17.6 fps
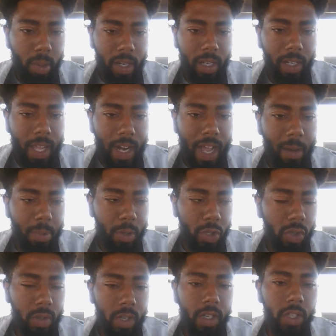bring a lot of
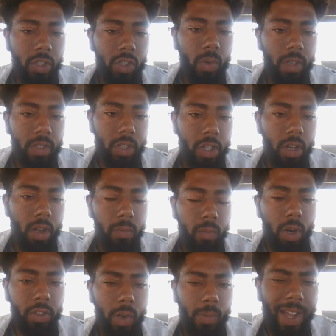opportunity to us, you know,
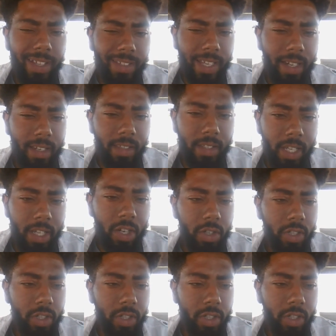if we're on the right side of this